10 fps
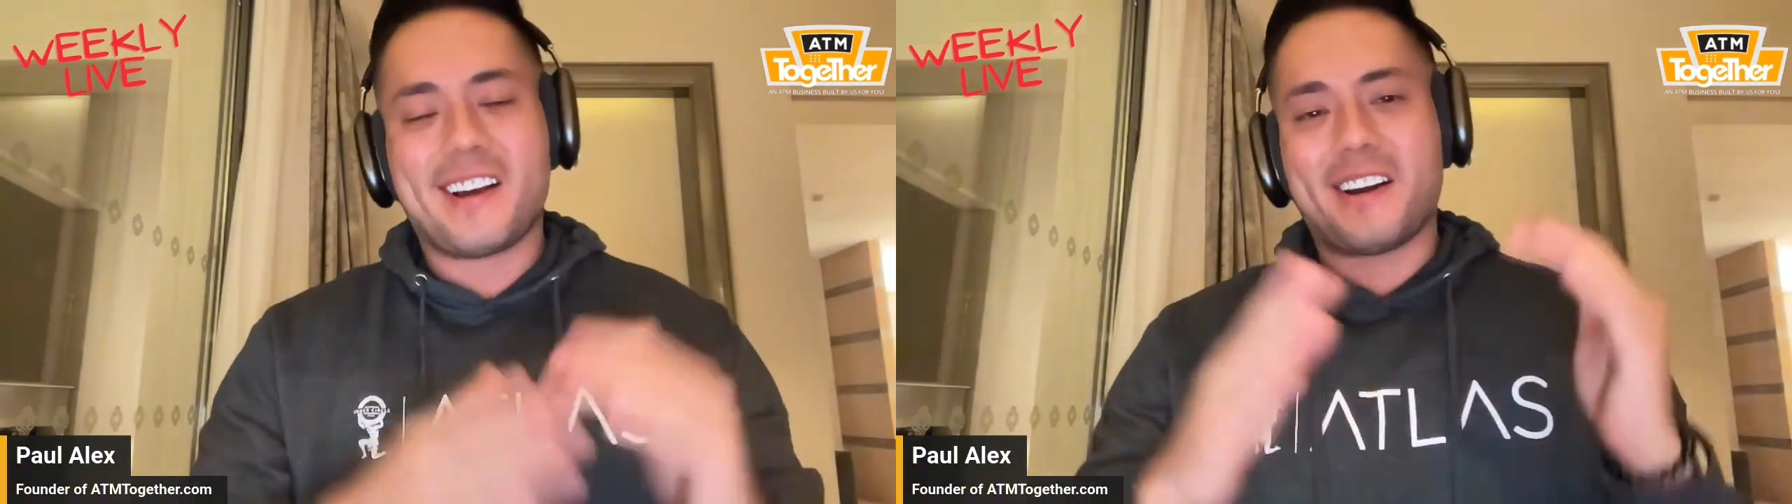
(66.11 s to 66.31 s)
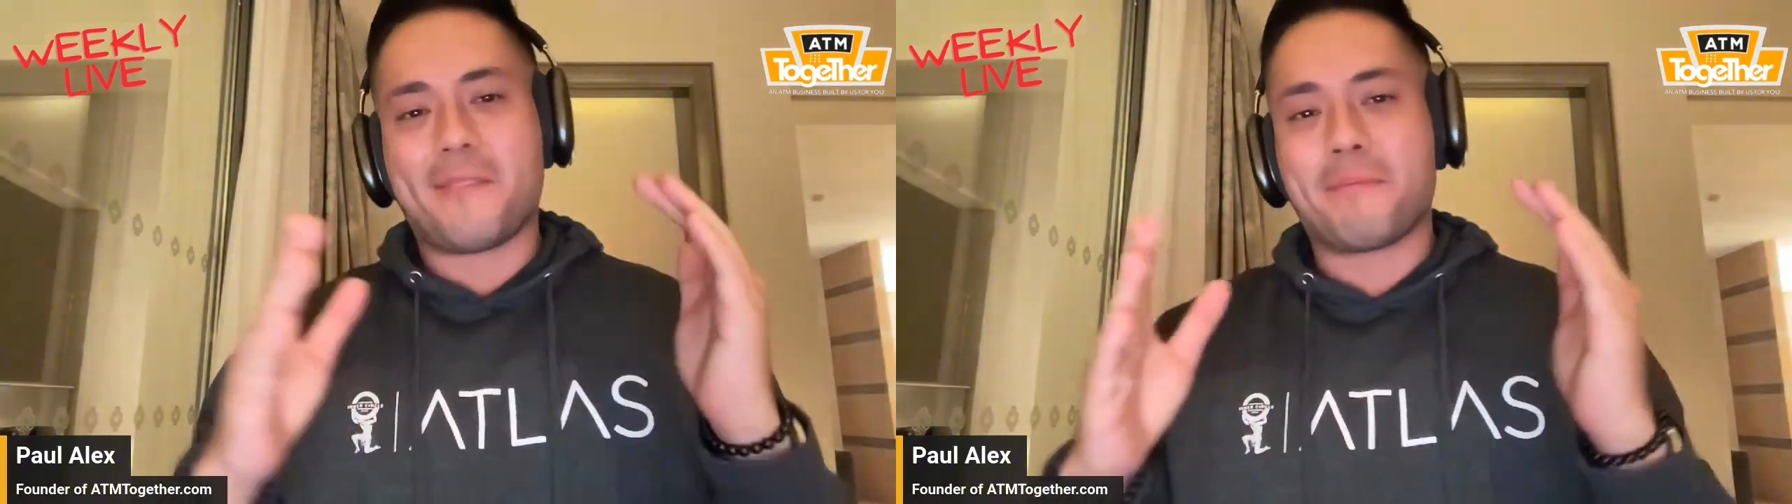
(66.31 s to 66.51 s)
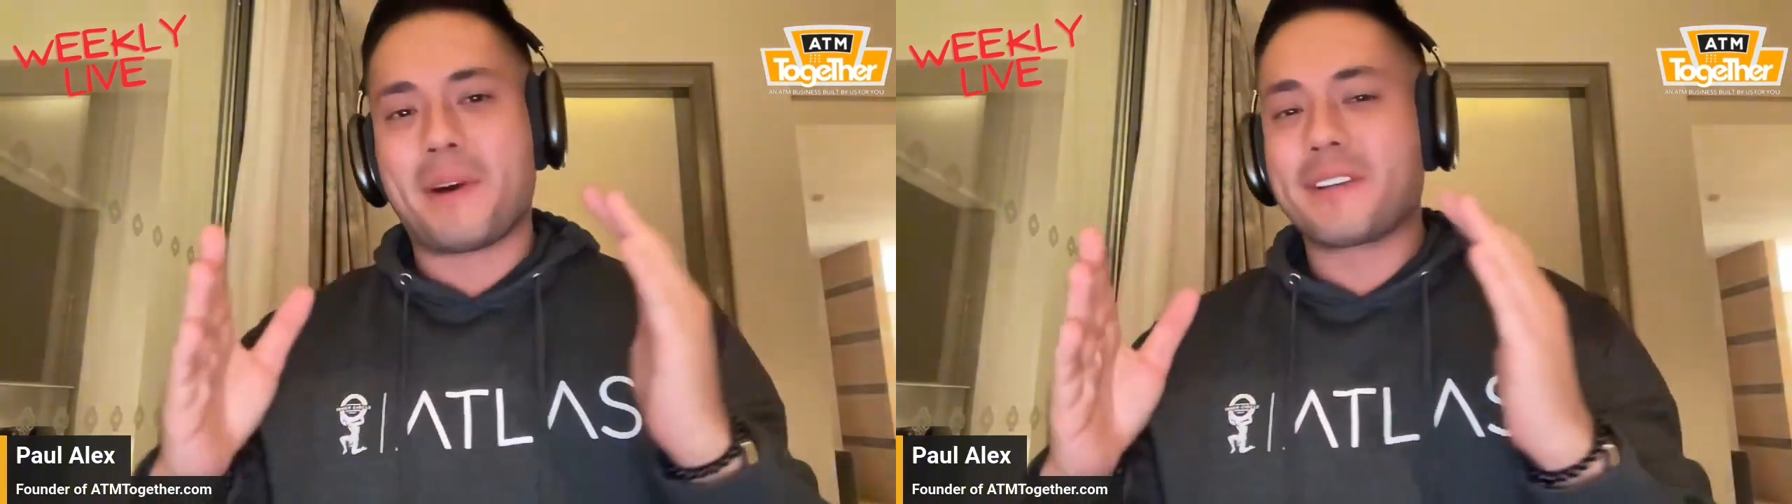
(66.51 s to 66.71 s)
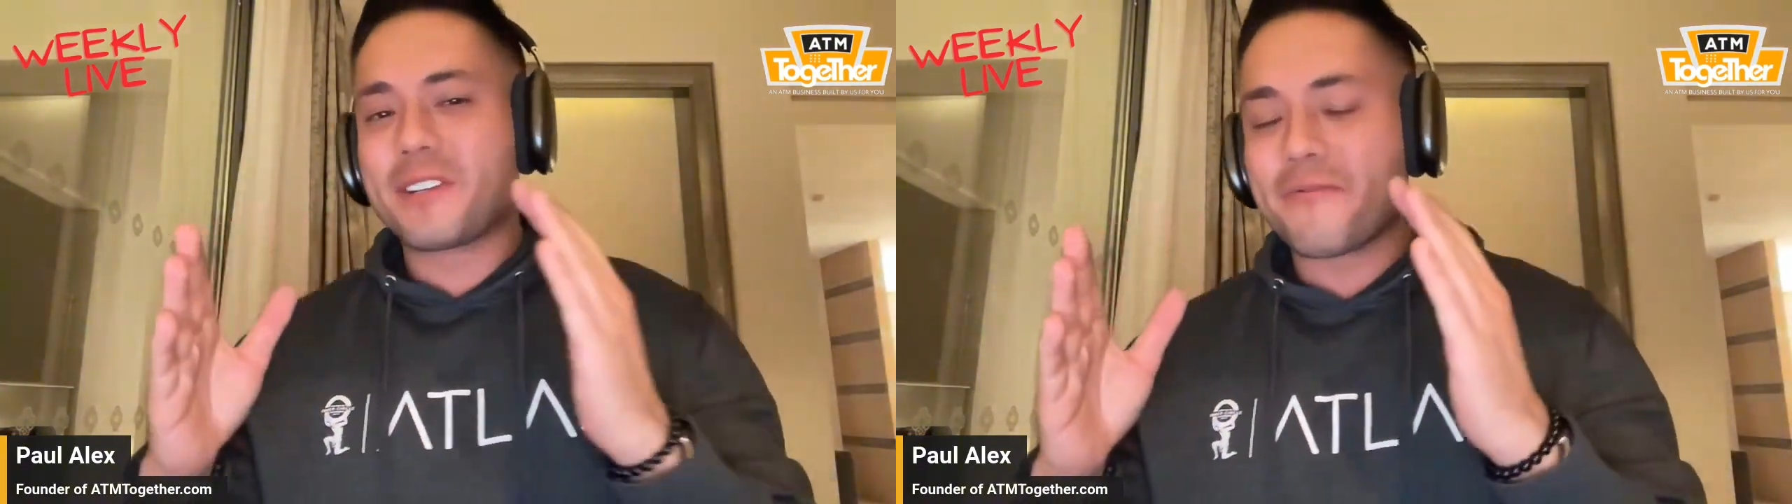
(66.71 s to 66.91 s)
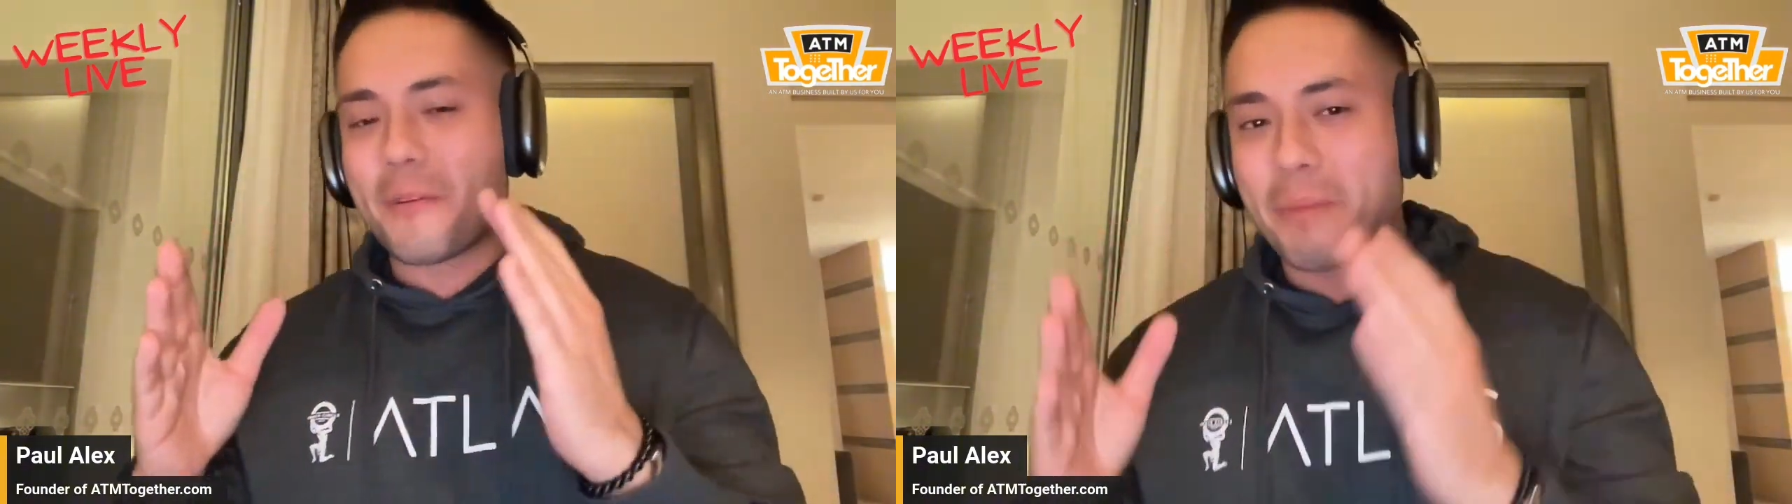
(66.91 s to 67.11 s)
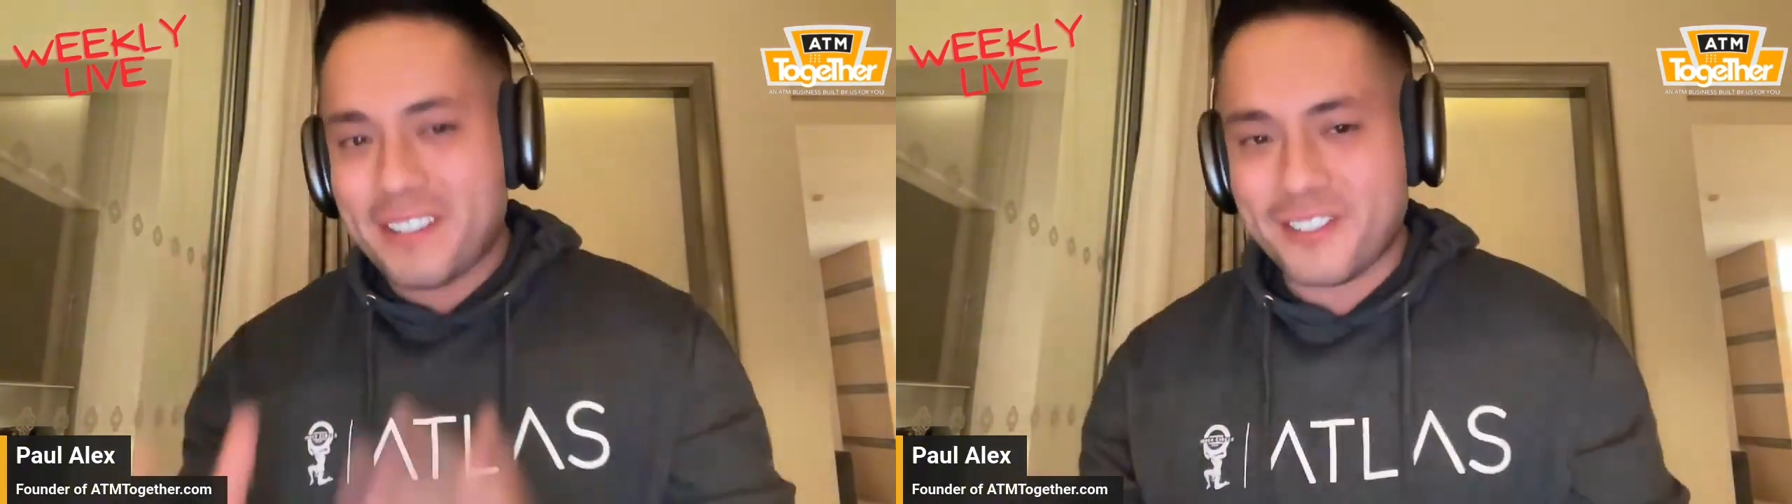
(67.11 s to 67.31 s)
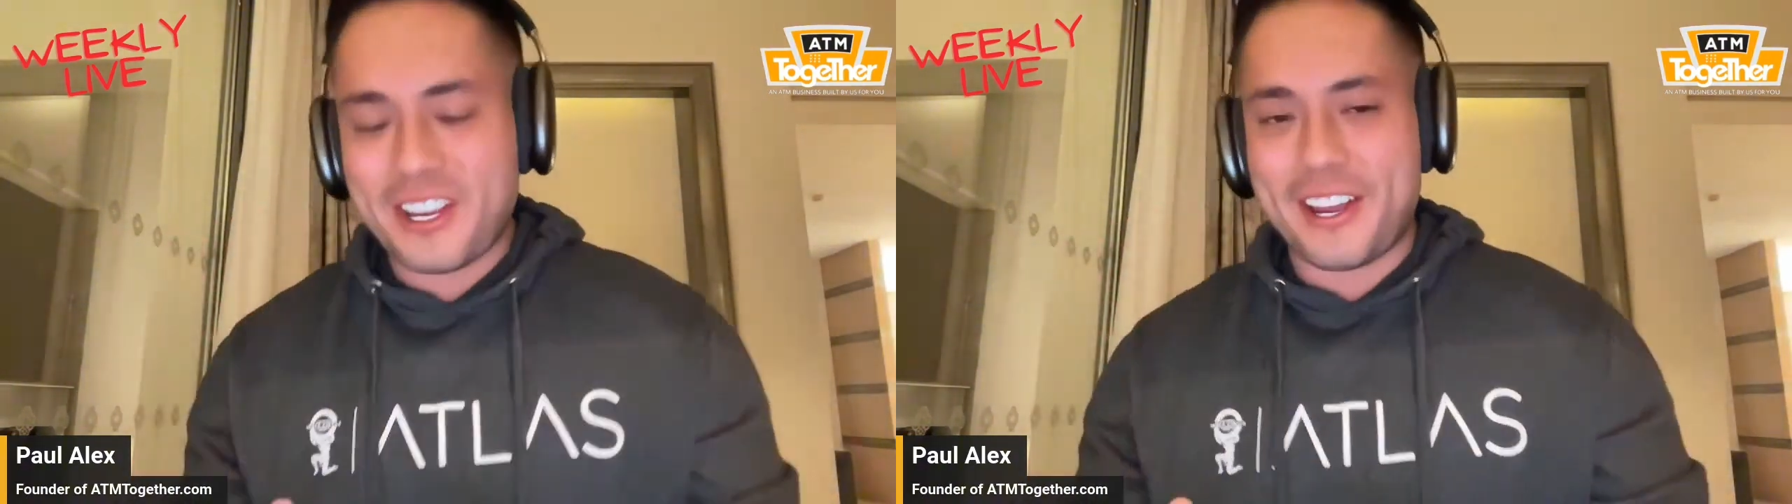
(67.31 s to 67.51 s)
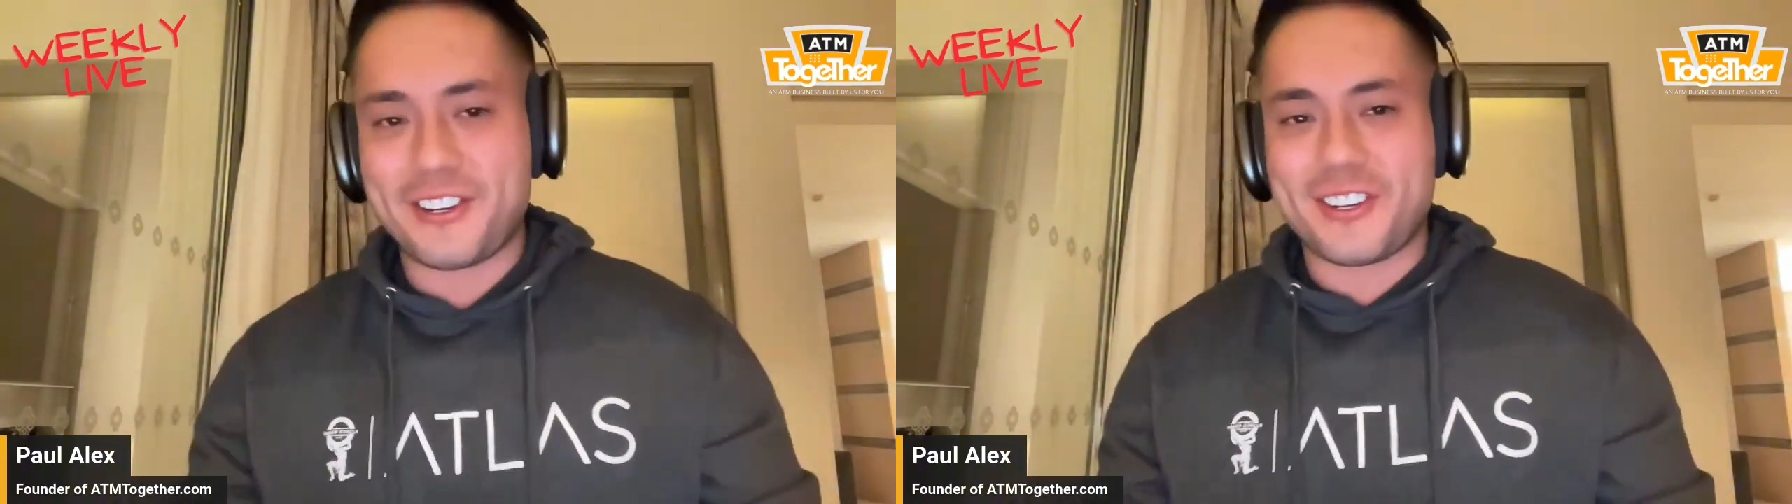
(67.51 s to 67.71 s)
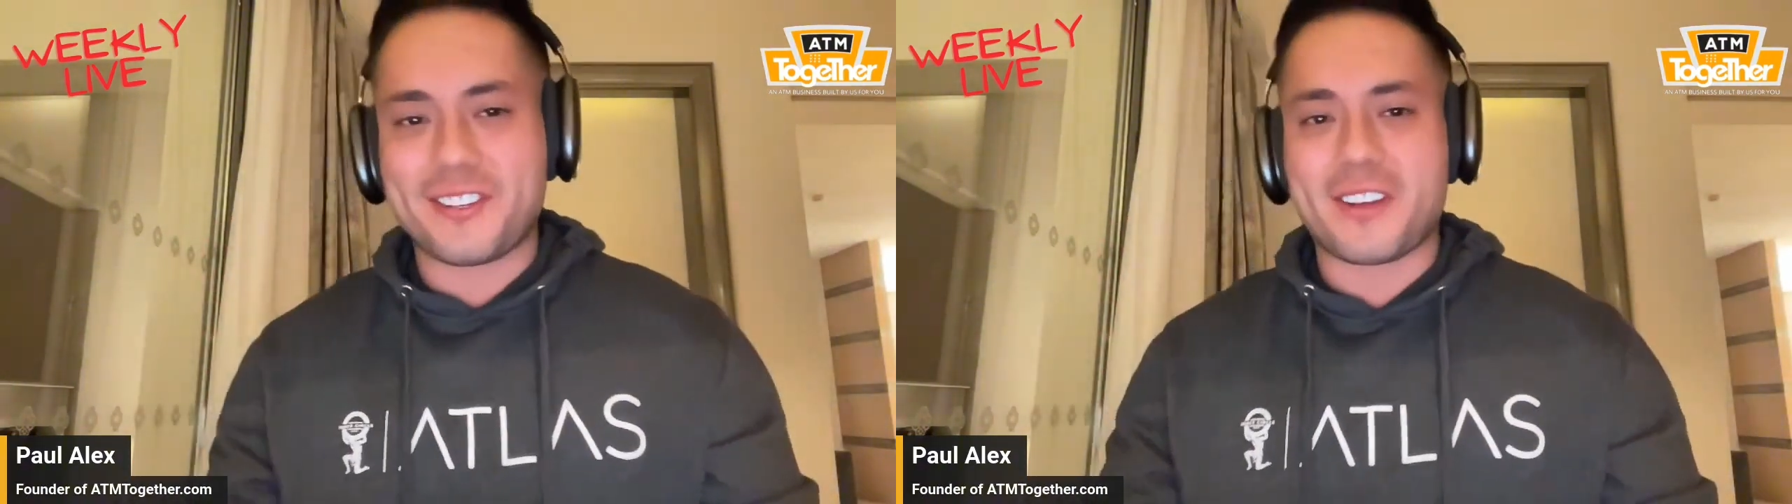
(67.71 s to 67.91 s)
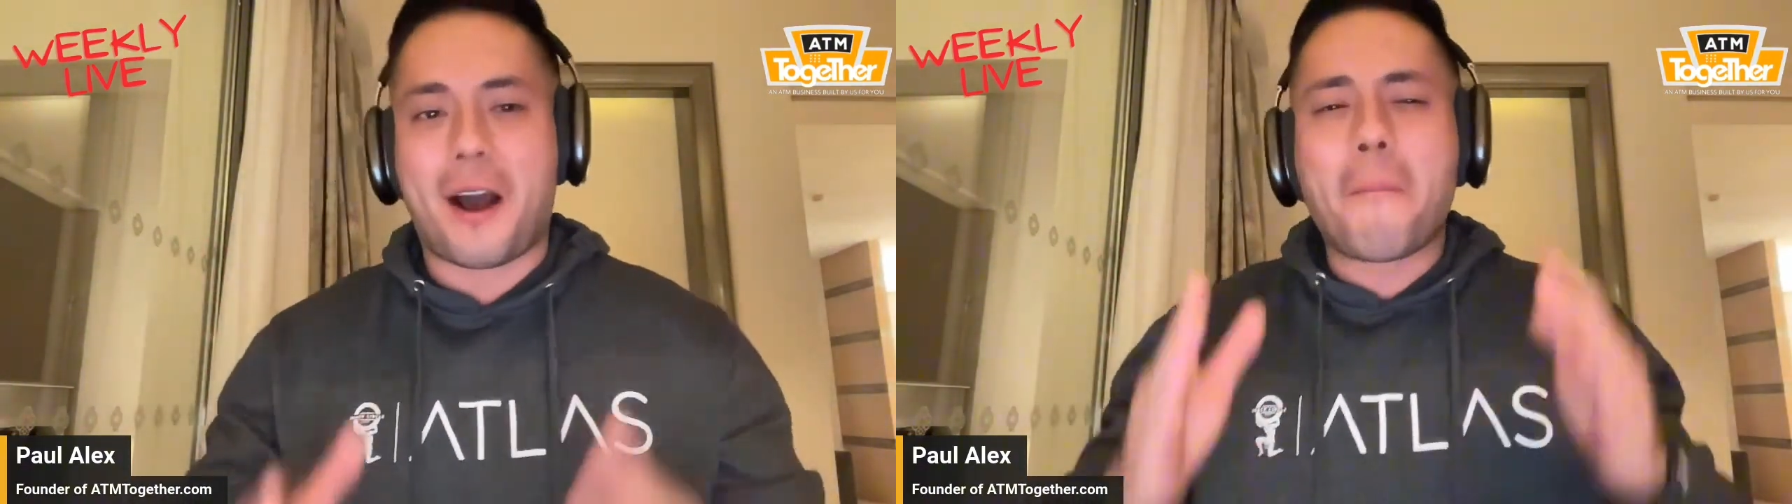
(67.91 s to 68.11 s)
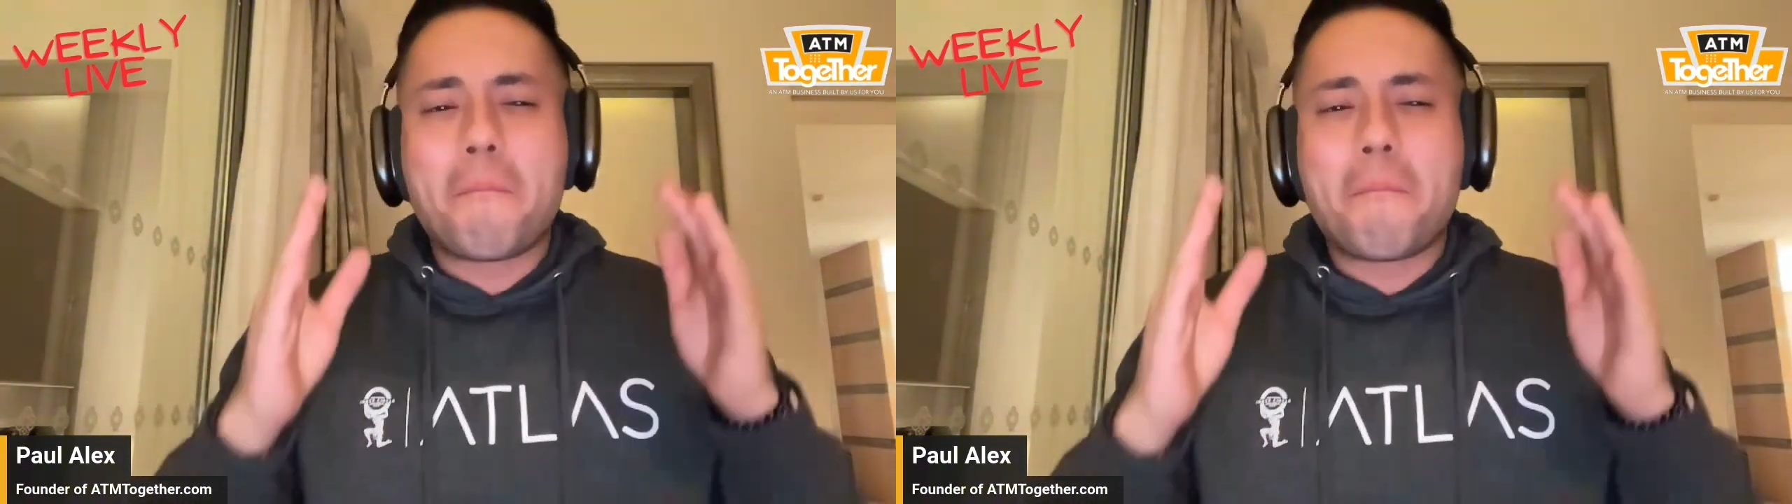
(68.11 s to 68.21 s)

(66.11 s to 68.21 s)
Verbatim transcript: a bunch of presentations,